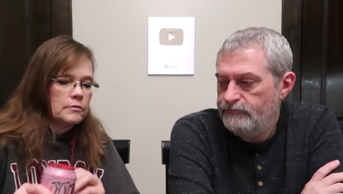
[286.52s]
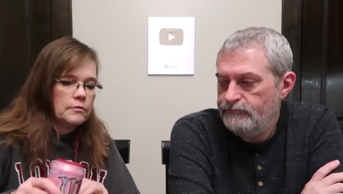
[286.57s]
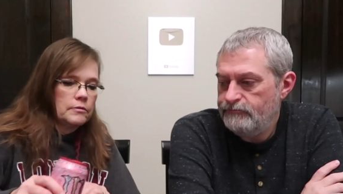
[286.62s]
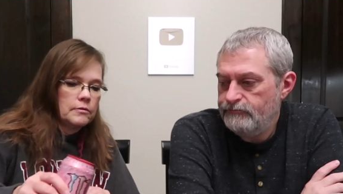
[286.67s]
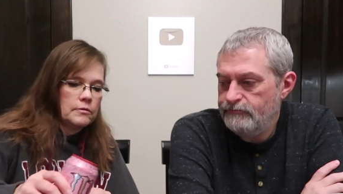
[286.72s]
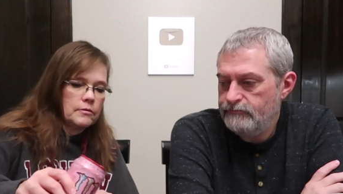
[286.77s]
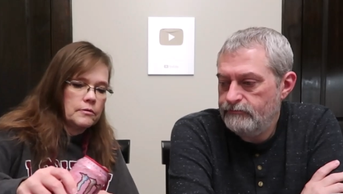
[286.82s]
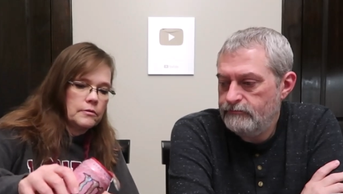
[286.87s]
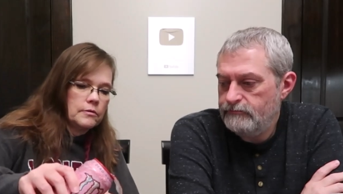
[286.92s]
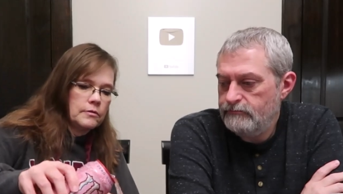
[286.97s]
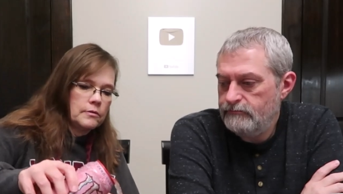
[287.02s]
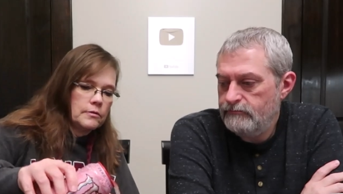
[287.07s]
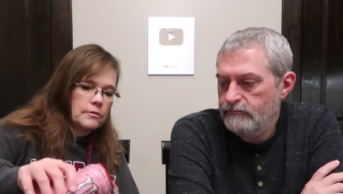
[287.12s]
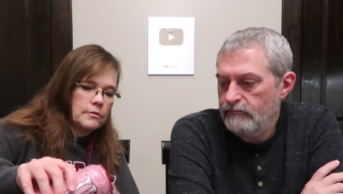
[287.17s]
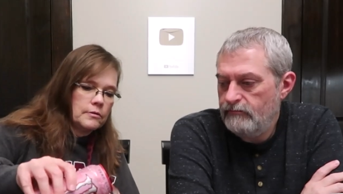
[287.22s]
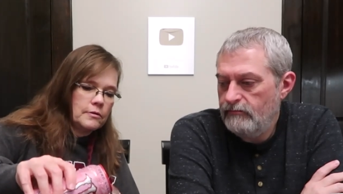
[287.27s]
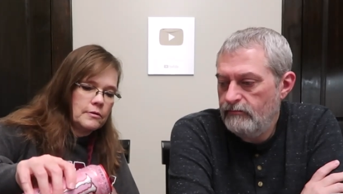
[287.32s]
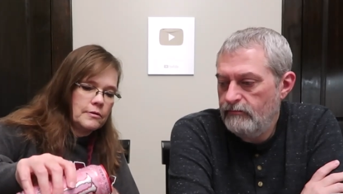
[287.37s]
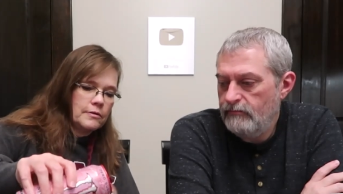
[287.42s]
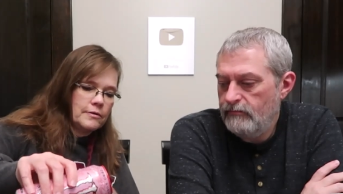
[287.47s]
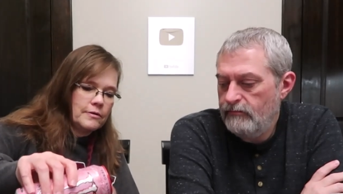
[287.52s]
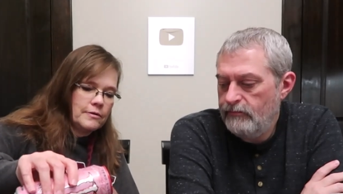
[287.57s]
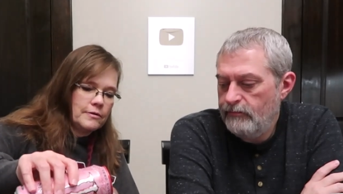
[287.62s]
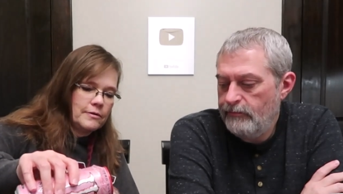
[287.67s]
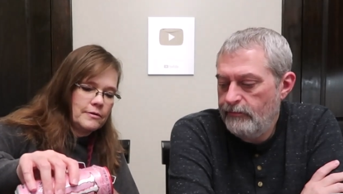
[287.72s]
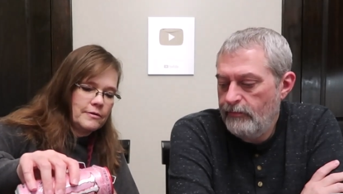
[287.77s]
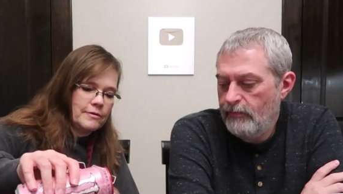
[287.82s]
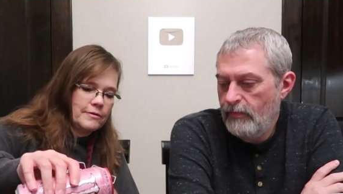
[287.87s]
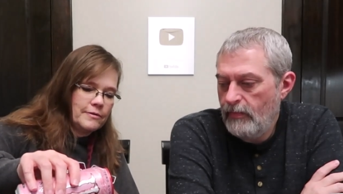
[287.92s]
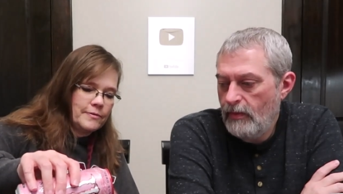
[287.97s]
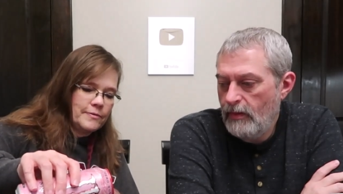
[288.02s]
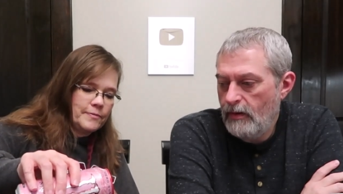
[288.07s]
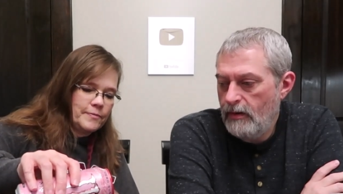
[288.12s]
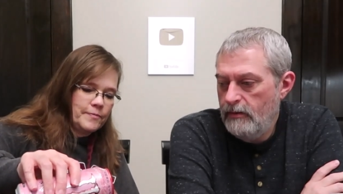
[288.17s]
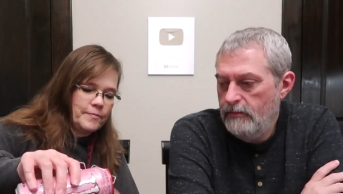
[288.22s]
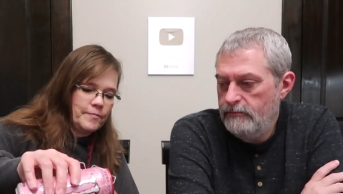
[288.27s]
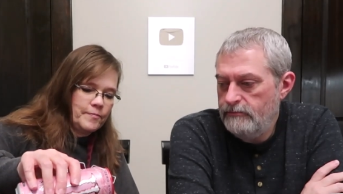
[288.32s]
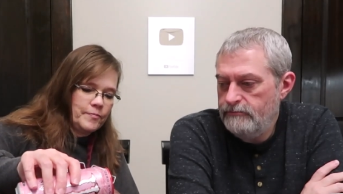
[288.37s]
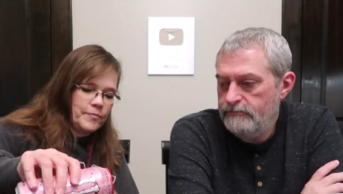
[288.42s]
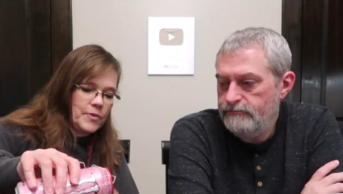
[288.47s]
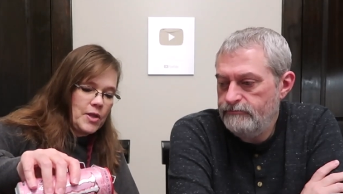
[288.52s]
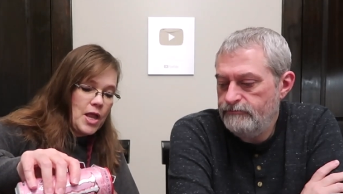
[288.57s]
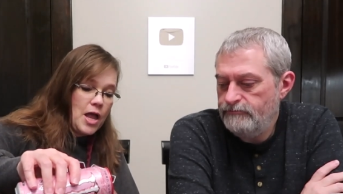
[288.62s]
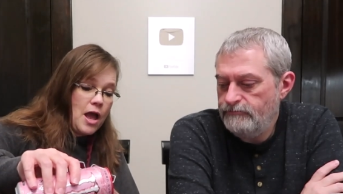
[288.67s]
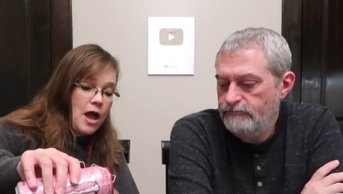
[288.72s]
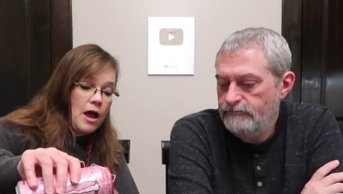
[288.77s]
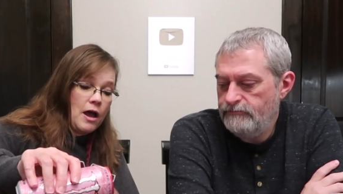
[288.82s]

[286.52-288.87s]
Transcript: (silence)